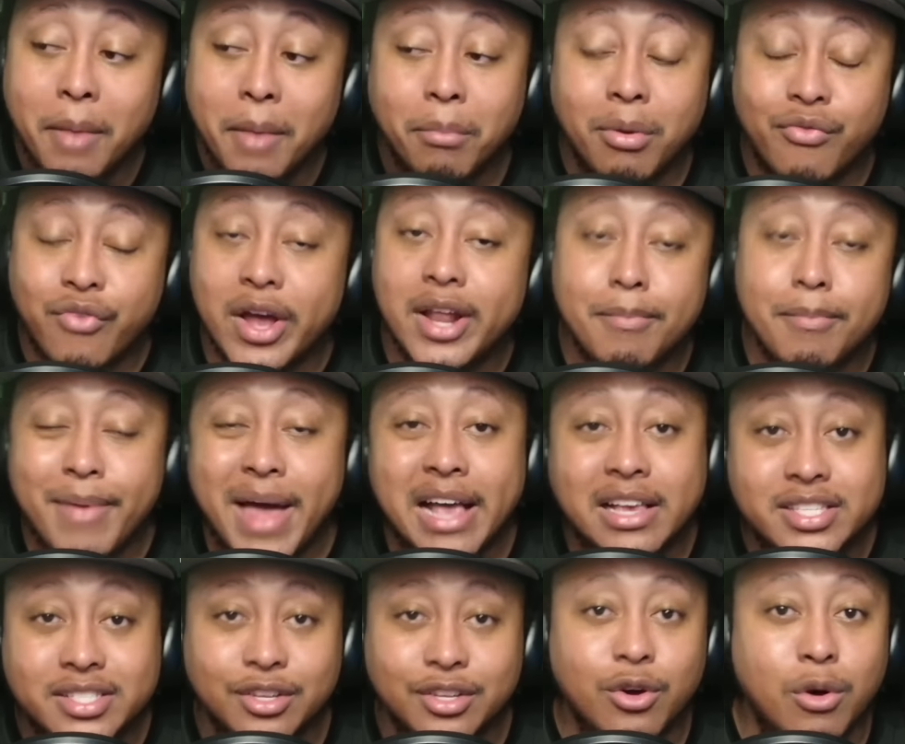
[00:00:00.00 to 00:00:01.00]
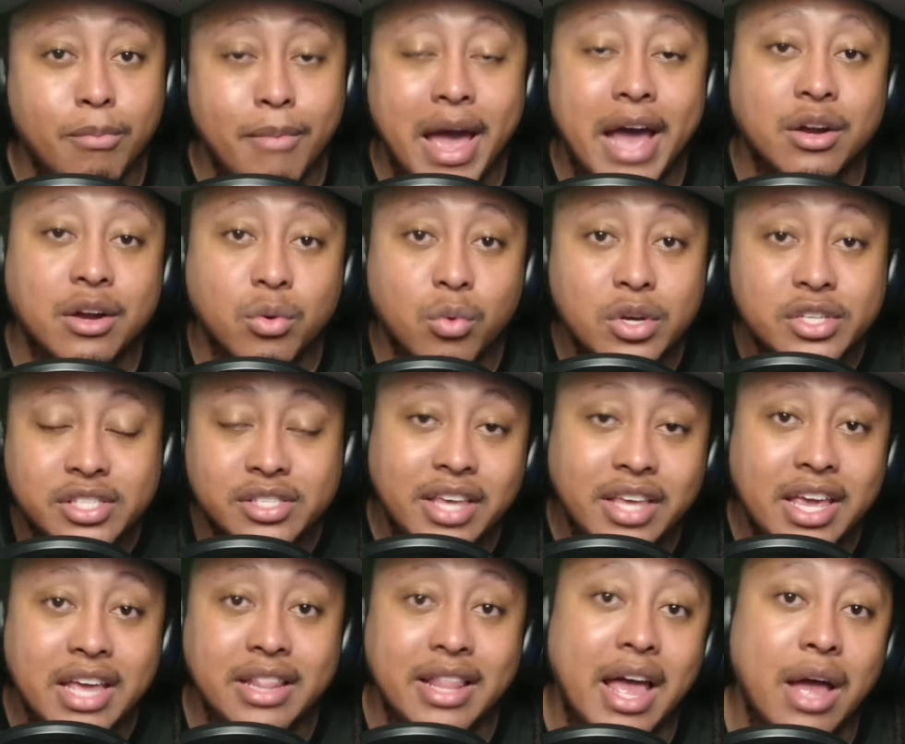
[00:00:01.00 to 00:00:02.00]
But running backs still matter. We're
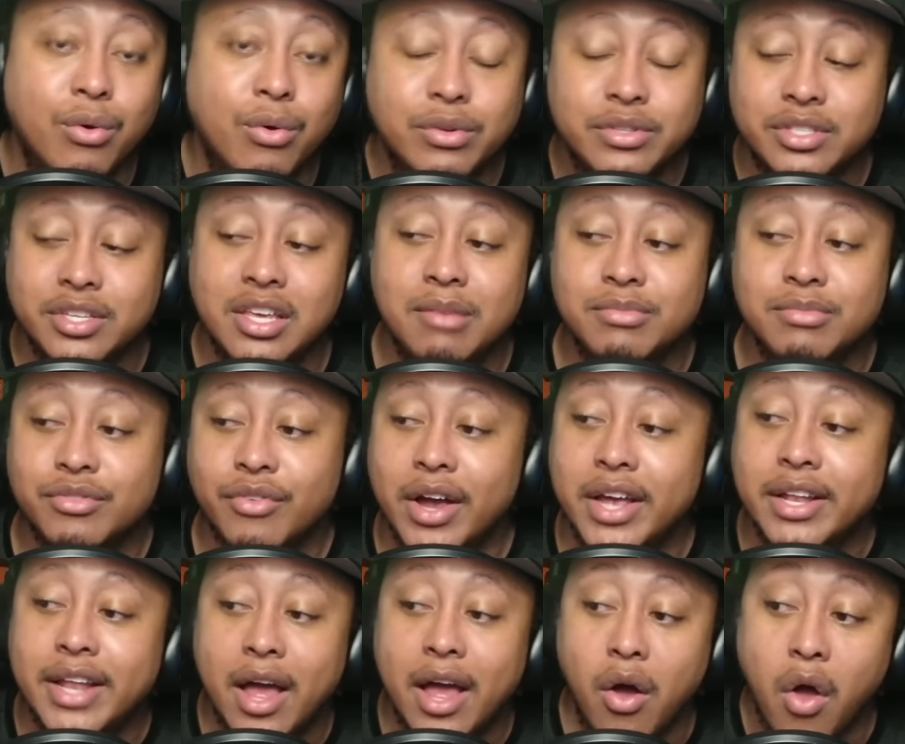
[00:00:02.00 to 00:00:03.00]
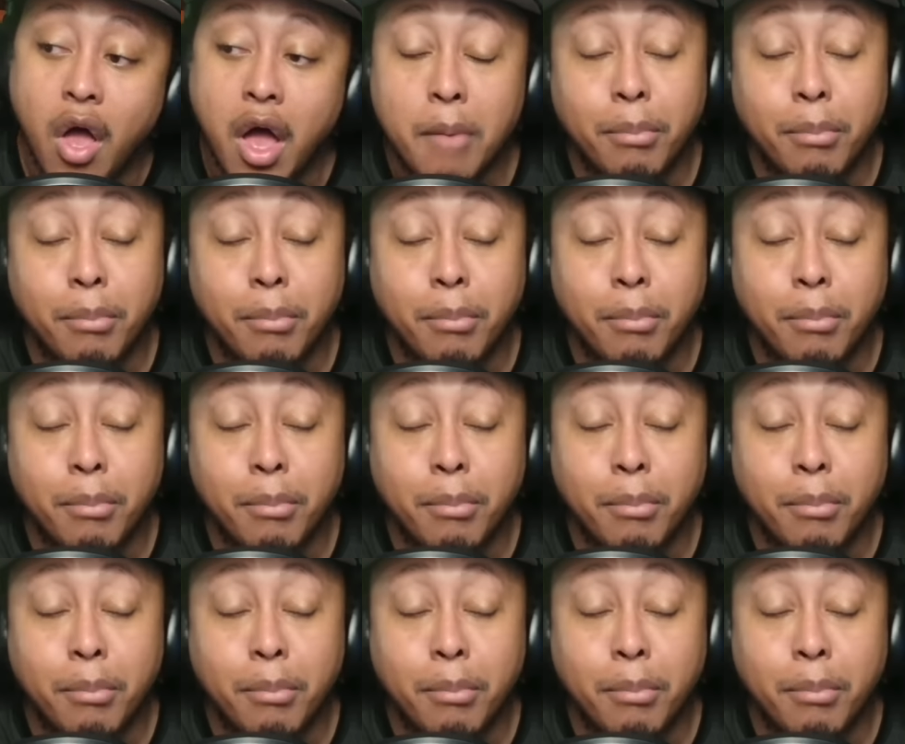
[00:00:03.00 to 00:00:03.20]
seeing that on teams right now.